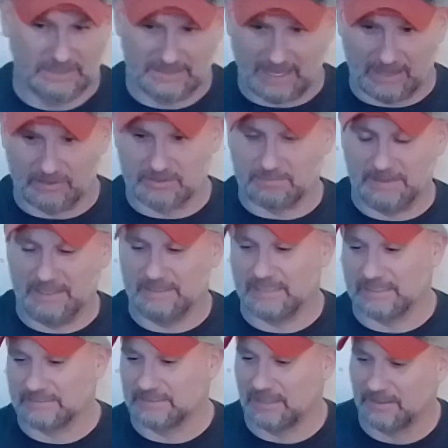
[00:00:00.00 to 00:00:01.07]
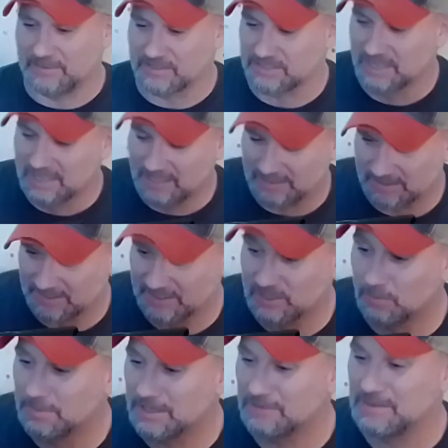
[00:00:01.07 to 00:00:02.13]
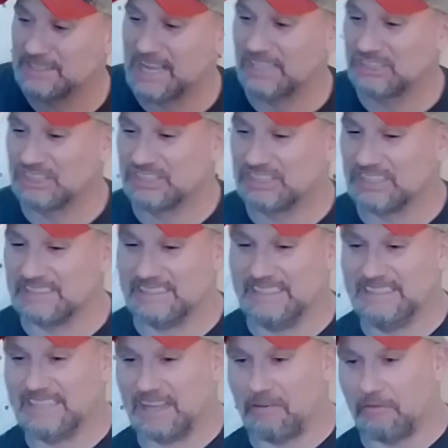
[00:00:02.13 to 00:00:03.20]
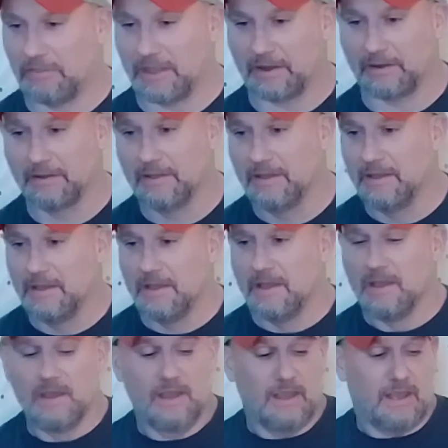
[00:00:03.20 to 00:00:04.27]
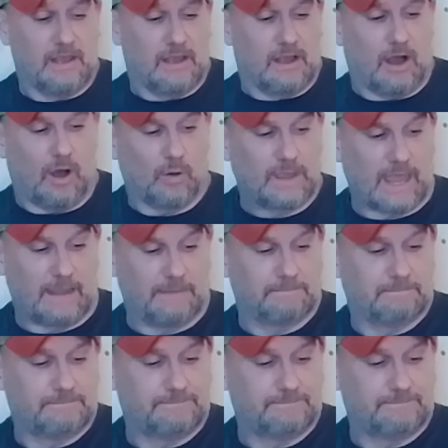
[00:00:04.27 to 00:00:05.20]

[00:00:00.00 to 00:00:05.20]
Tells me that there's a little bit of attention to detail there. Okay.